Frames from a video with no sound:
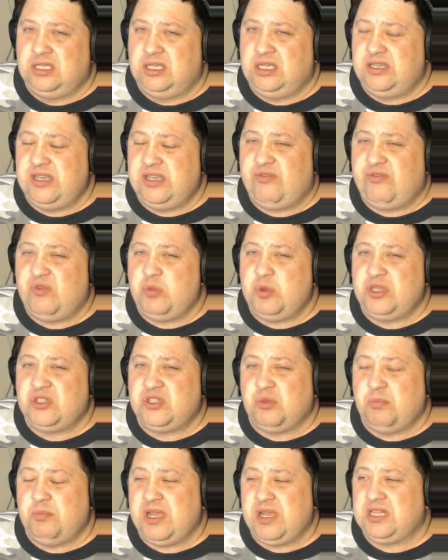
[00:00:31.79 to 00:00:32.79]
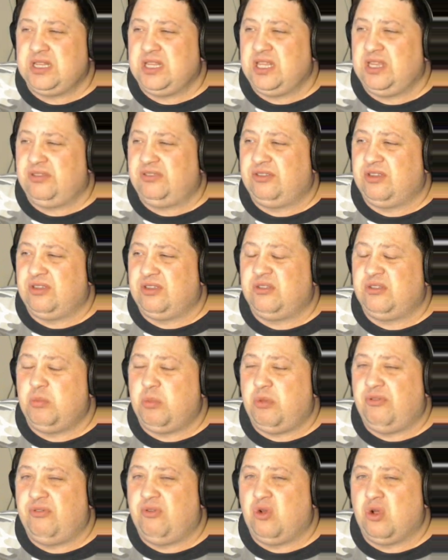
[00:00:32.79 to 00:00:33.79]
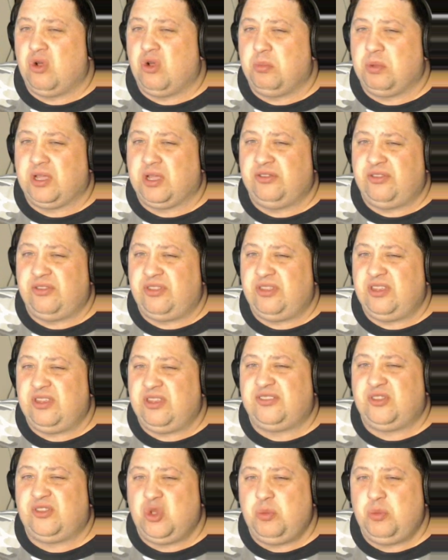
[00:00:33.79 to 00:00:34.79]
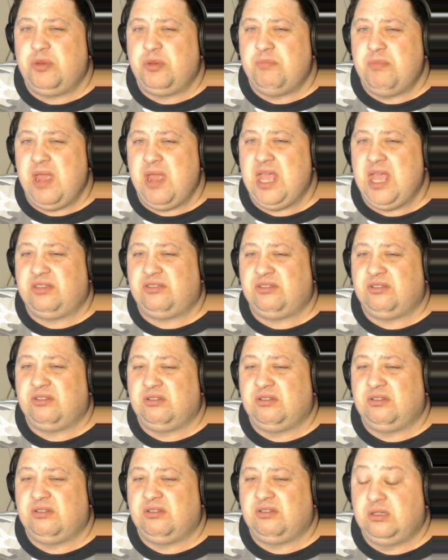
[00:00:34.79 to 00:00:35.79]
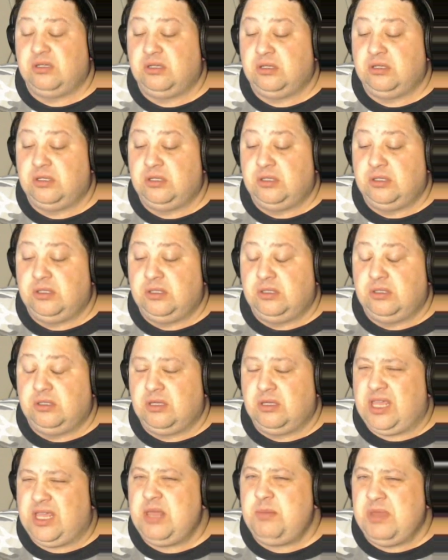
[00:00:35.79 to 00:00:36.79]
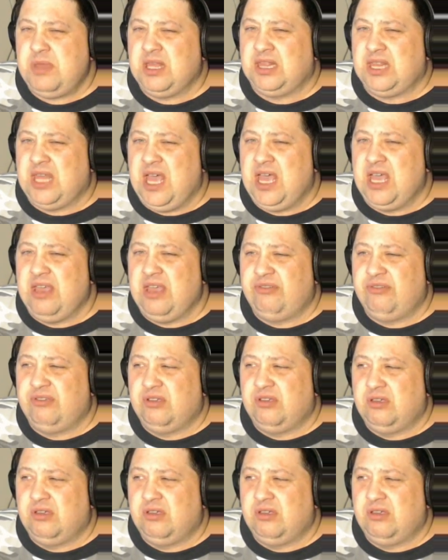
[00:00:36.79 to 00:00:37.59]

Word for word: never been so mentally exhausted before because of these stupid things. Keep me alive,